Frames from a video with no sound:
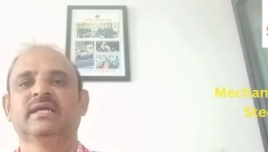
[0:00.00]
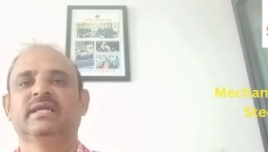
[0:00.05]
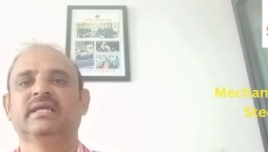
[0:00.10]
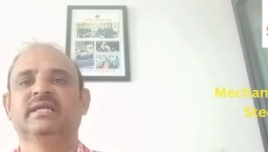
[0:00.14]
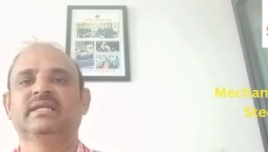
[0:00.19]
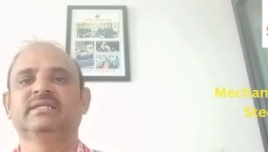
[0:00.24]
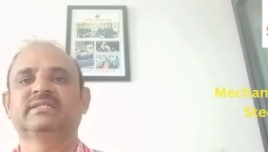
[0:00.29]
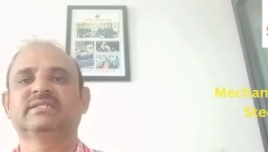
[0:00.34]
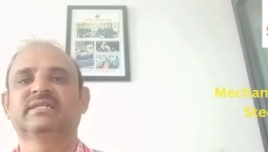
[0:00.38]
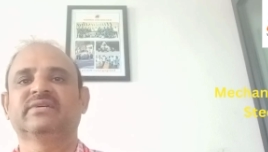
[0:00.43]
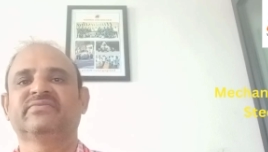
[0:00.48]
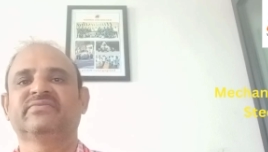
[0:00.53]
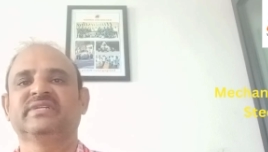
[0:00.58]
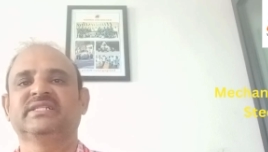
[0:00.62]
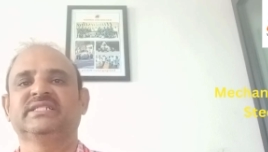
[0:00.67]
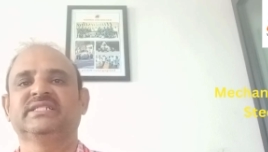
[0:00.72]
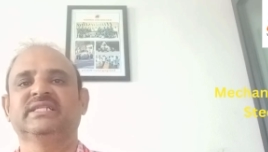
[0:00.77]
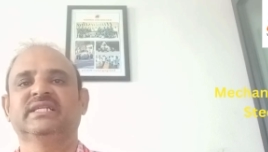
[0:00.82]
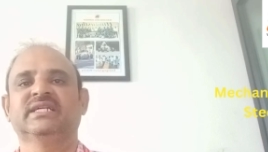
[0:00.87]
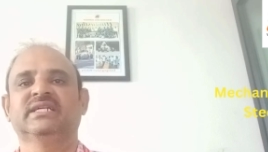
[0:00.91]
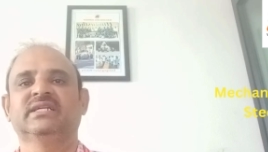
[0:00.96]

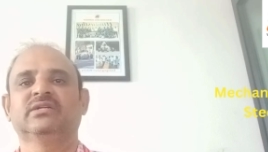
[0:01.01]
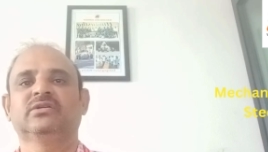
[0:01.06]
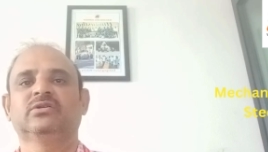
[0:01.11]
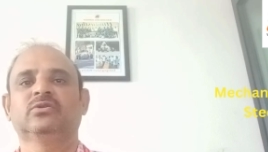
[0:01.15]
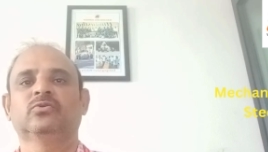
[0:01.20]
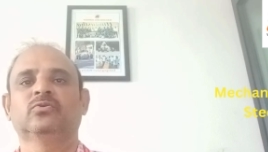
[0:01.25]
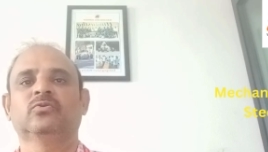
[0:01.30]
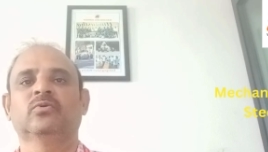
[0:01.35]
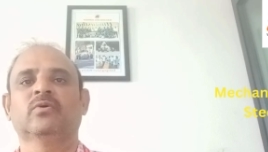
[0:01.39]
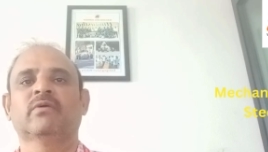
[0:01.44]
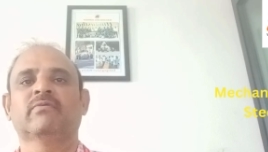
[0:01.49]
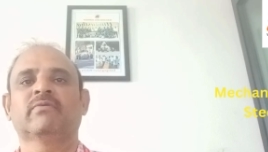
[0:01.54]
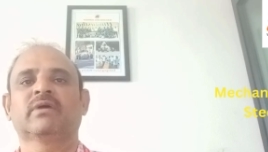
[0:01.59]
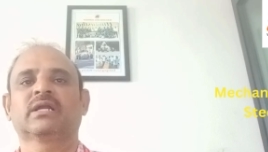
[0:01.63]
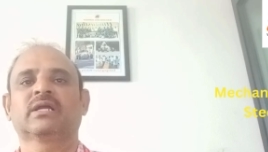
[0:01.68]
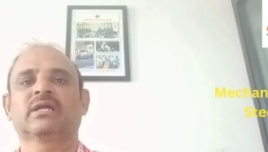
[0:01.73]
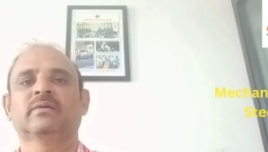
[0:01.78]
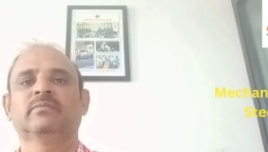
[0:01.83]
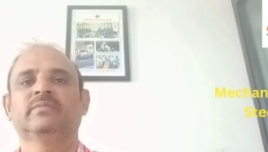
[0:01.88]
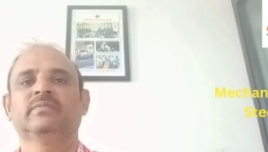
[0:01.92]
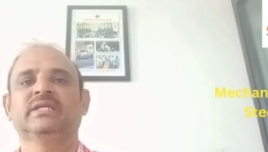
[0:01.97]
insufficient to
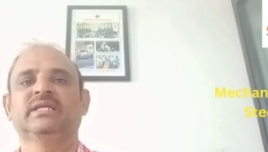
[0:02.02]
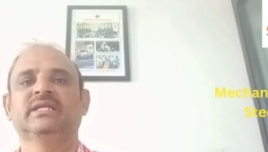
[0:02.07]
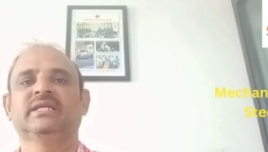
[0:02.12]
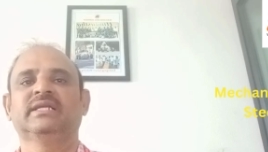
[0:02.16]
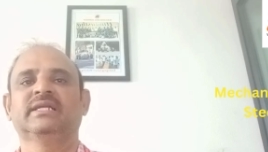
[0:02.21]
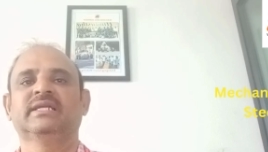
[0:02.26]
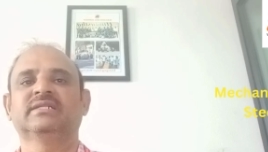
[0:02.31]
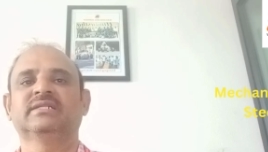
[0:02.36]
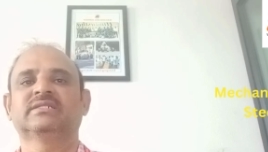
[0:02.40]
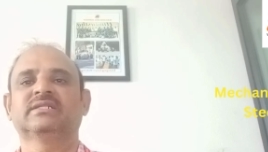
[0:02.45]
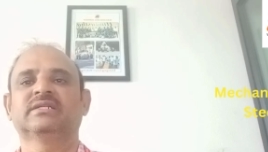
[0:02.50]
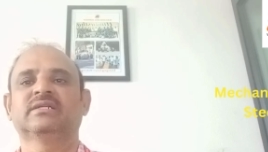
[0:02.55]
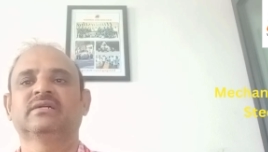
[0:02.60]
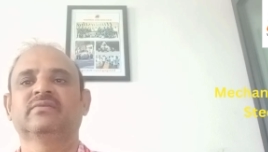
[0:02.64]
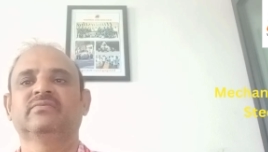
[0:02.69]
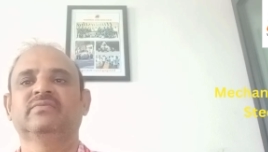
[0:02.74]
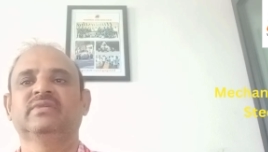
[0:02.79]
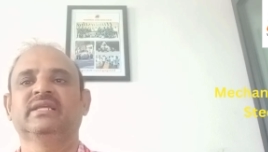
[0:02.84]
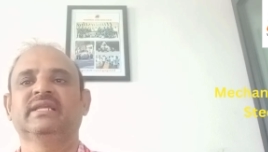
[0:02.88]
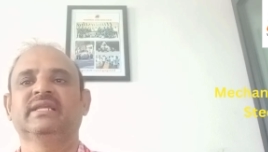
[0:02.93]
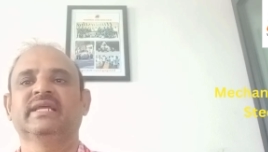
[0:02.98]
overcome the tension
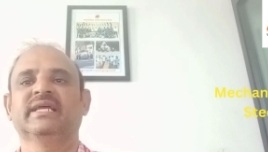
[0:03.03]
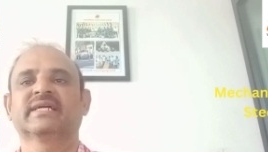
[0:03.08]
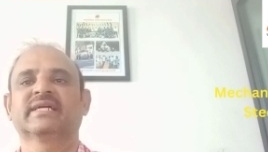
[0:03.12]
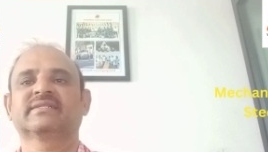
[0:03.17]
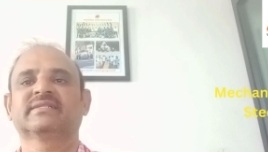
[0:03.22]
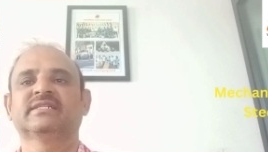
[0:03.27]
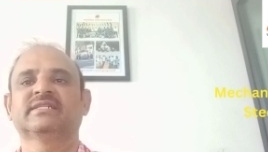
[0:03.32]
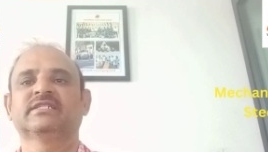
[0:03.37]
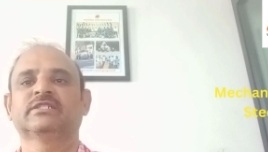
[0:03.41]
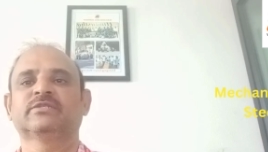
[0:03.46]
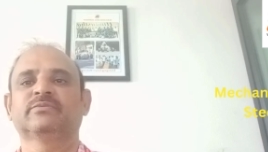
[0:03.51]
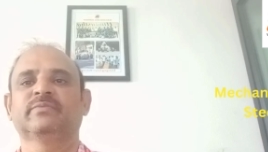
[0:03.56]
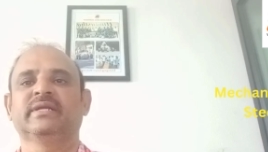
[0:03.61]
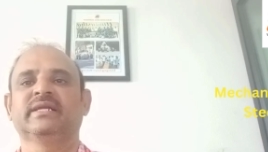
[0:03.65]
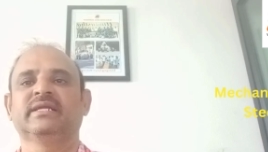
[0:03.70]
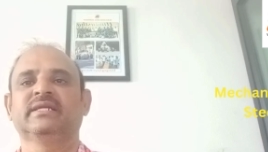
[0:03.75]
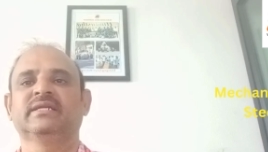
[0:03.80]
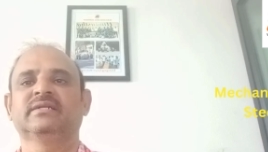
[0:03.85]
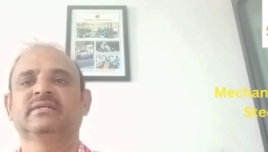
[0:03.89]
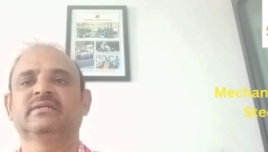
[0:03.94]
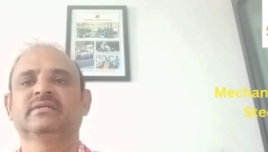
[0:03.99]
of the reaction
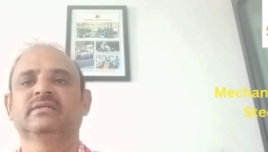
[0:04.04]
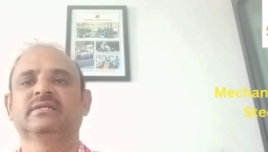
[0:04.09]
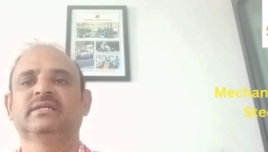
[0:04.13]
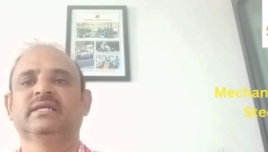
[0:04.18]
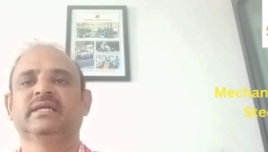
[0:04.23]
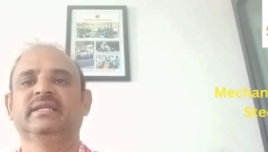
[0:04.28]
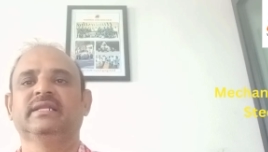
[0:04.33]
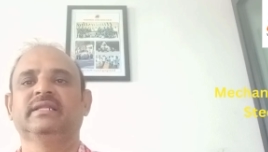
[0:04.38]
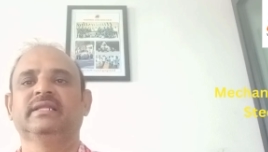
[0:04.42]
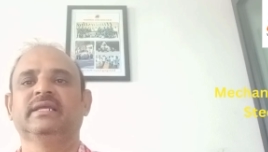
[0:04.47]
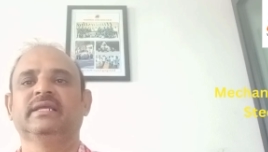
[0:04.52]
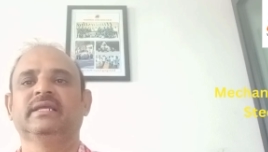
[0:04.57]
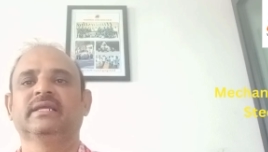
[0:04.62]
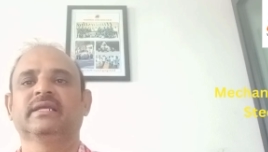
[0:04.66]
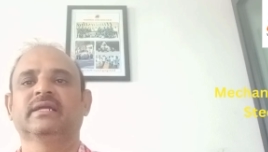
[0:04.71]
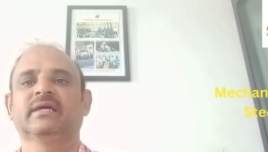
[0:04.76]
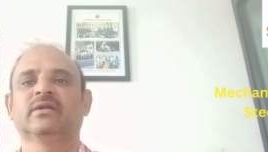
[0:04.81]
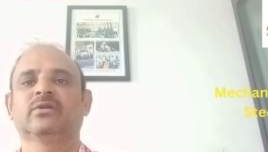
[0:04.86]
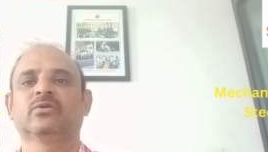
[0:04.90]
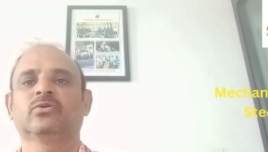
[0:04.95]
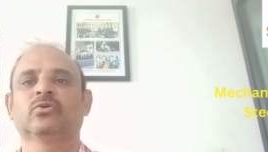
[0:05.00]
spring in the
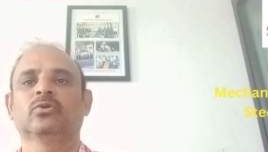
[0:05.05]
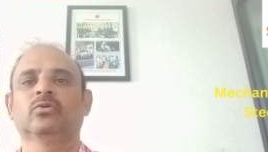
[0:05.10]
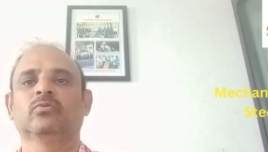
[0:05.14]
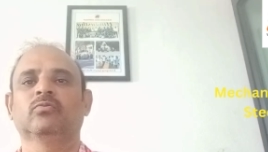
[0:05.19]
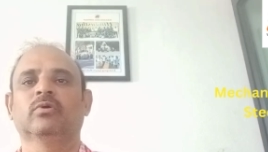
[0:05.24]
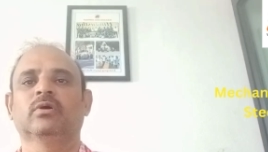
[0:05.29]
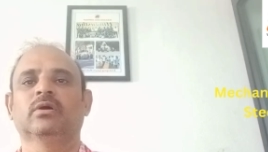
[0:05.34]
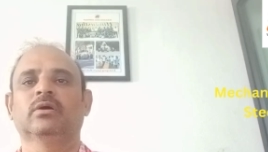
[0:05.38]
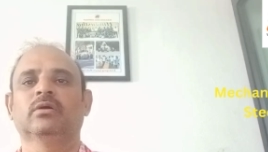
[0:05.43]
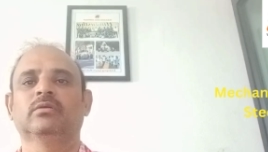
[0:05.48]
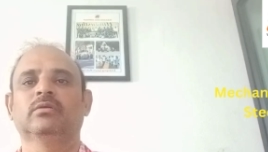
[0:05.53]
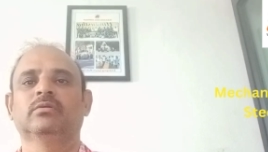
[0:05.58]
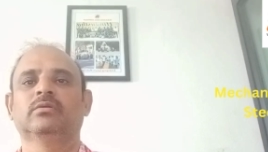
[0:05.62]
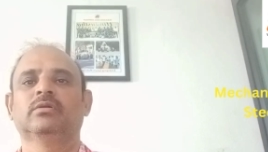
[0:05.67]
control valve